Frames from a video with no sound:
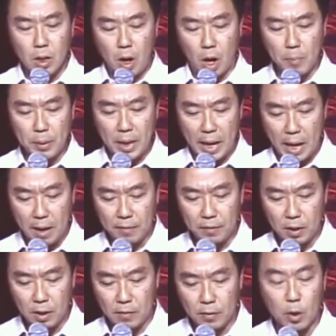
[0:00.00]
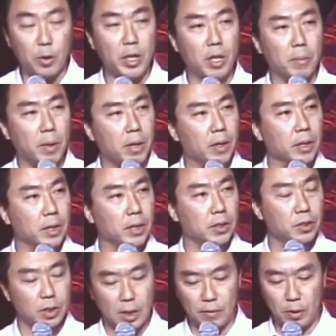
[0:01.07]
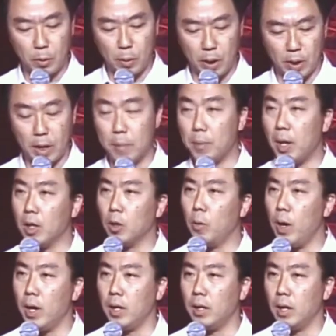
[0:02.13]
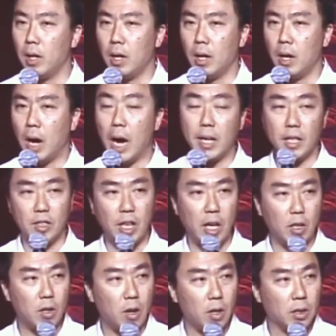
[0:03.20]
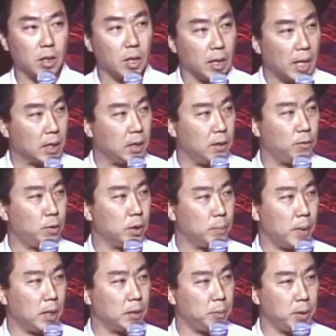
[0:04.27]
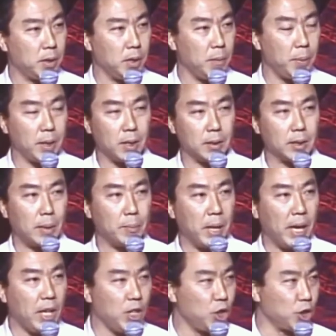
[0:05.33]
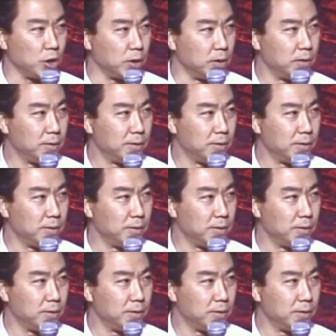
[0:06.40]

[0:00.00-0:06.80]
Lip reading: On behalf of Korean Americans everywhere, and by the way, I can take on collective responsibility because I'm Asian.